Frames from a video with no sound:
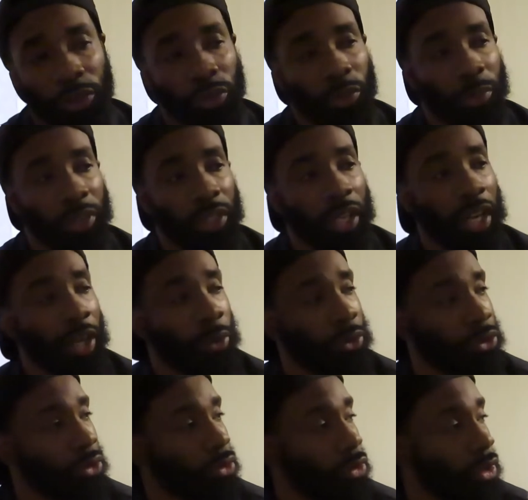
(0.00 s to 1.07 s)
will be our
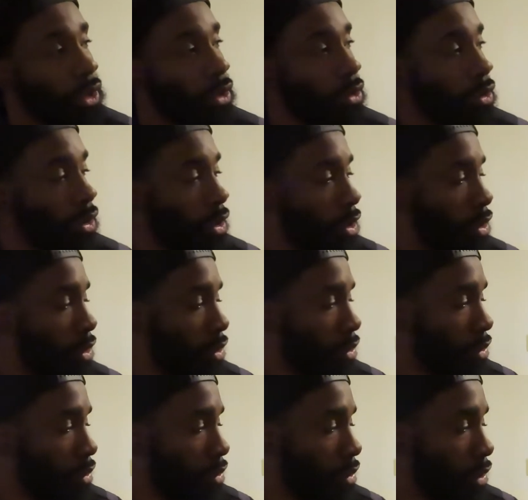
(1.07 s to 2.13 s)
studio,
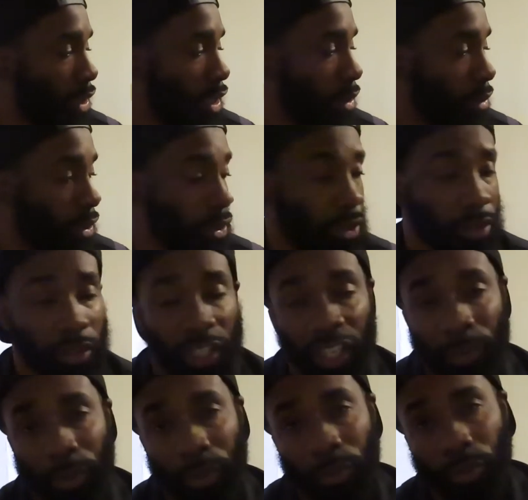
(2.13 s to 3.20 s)
or our
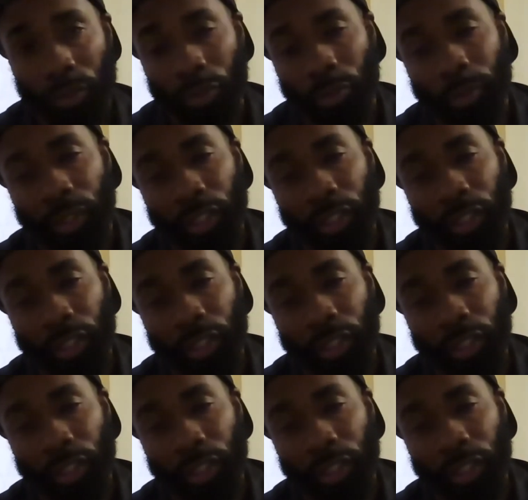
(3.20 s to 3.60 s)
entertainment room,